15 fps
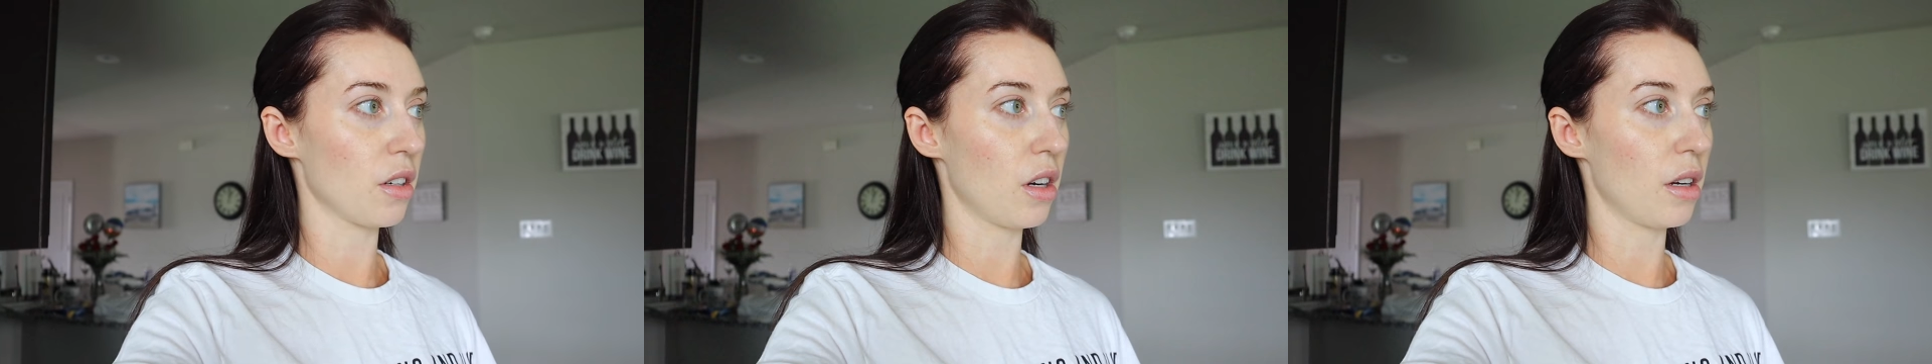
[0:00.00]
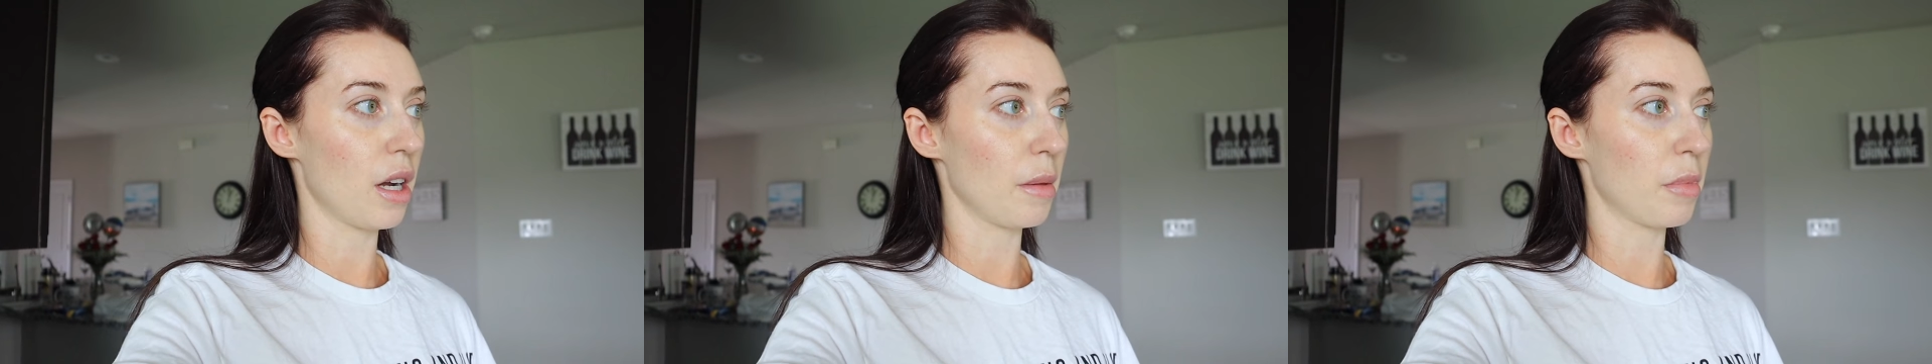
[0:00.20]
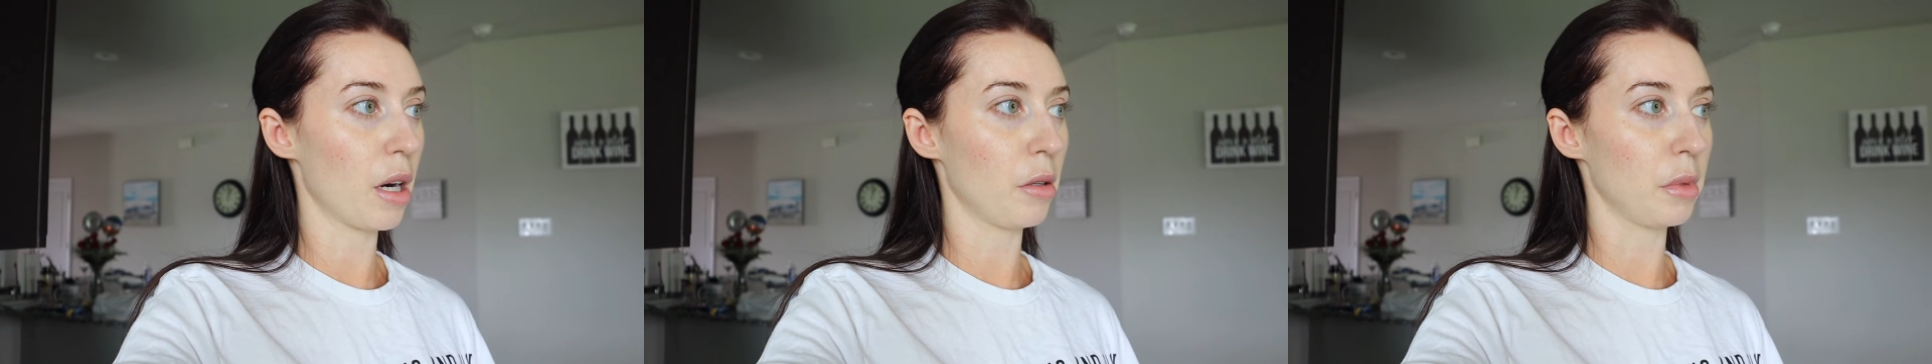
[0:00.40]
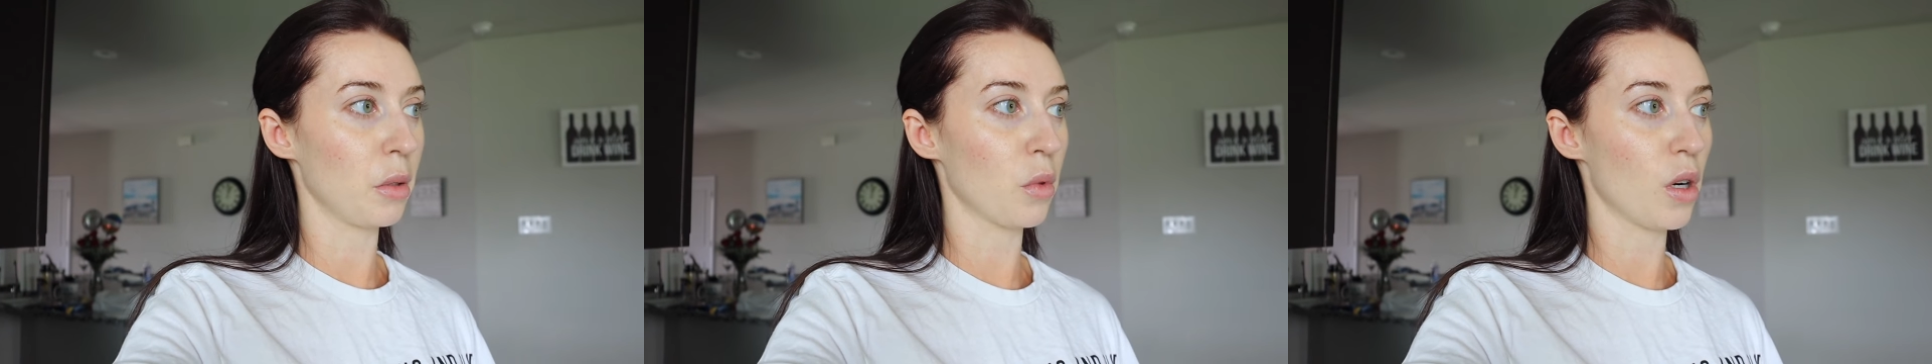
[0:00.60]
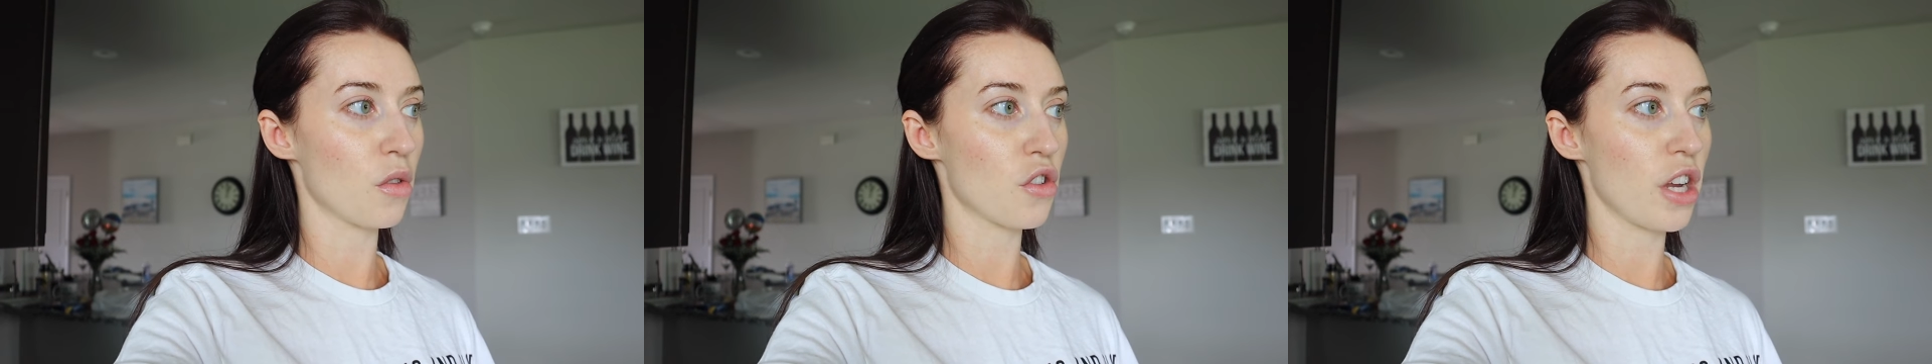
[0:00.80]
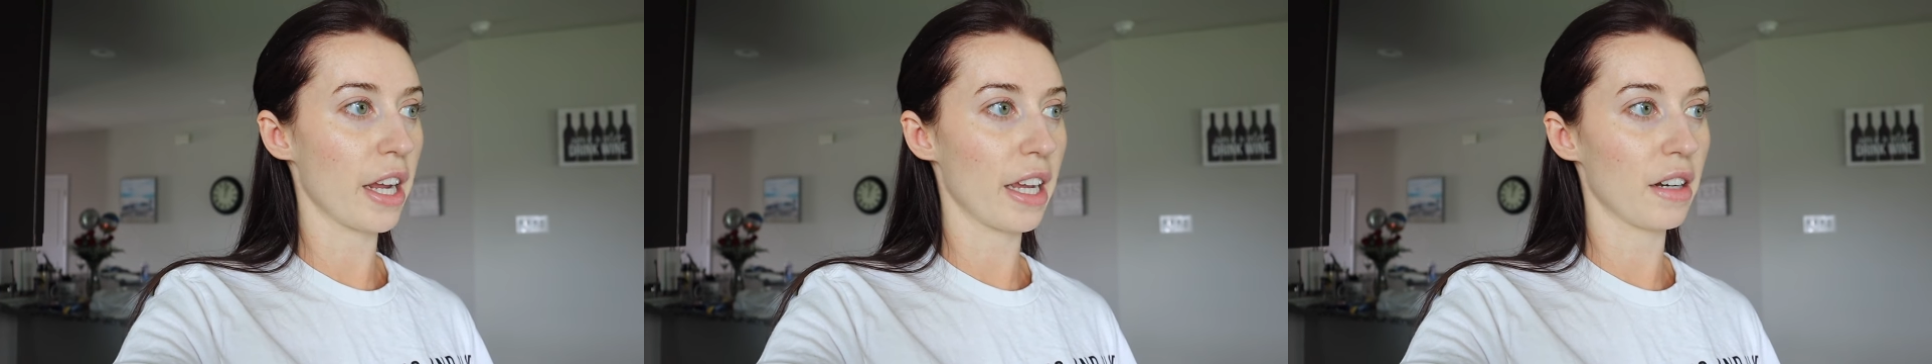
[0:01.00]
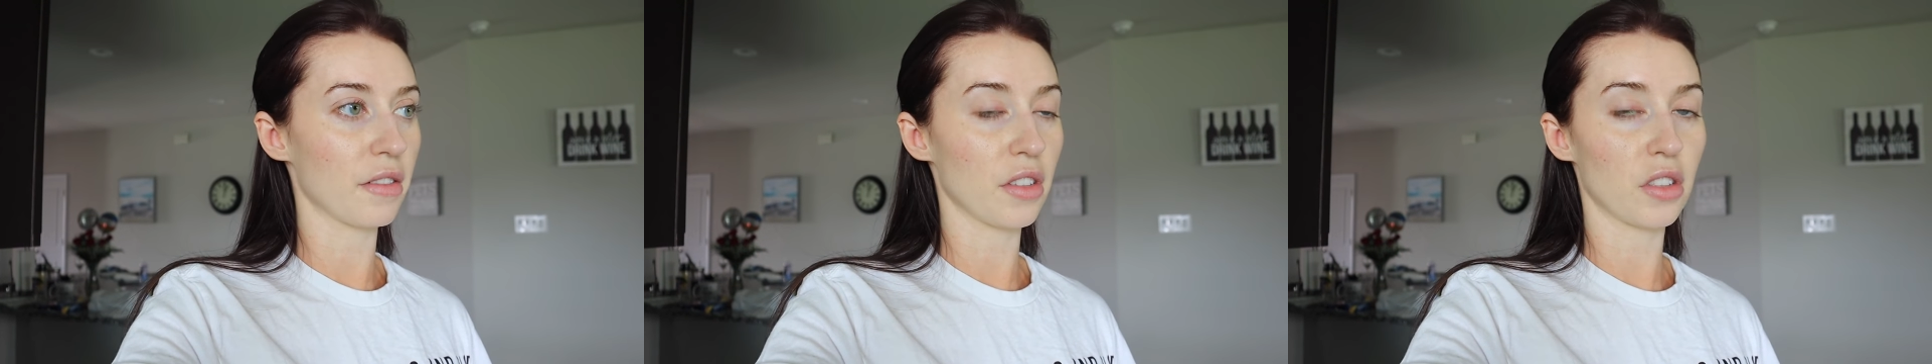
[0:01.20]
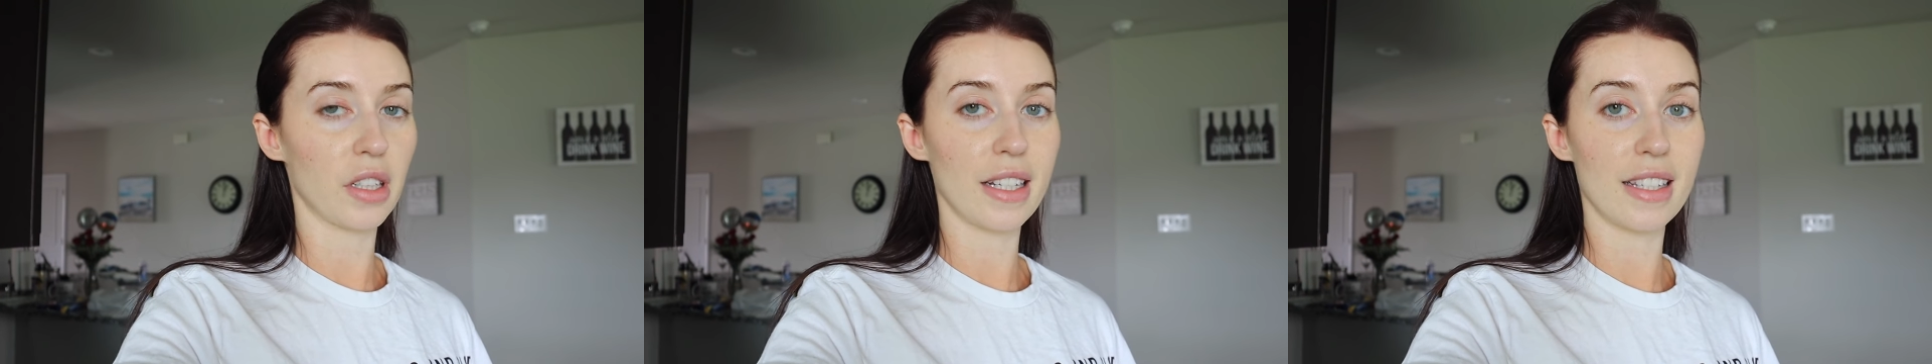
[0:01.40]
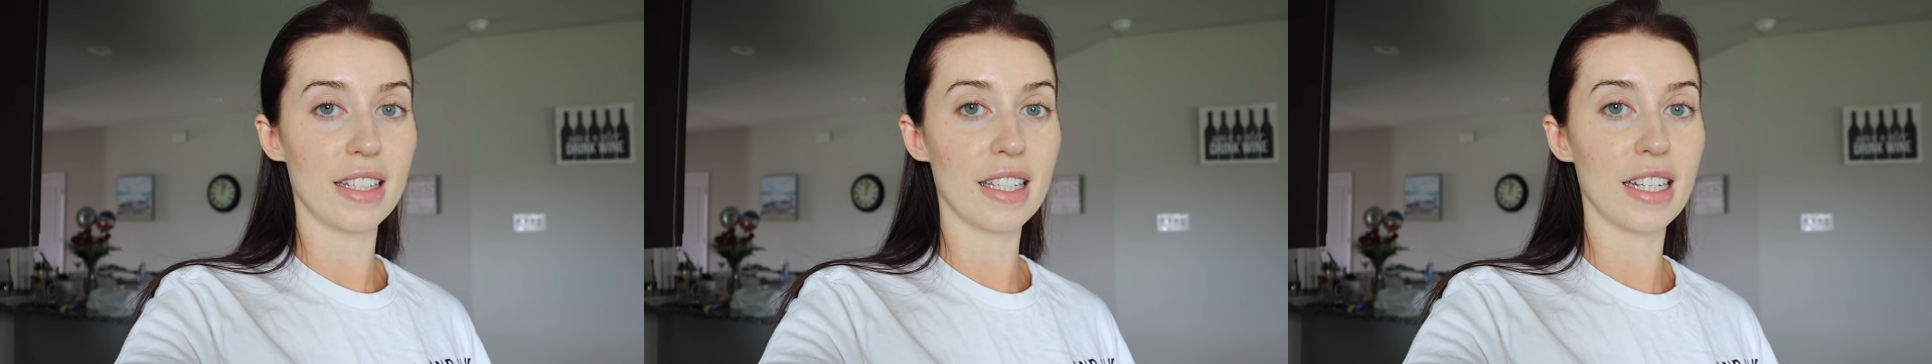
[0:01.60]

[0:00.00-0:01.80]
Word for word: so I probably won't check in for the rest of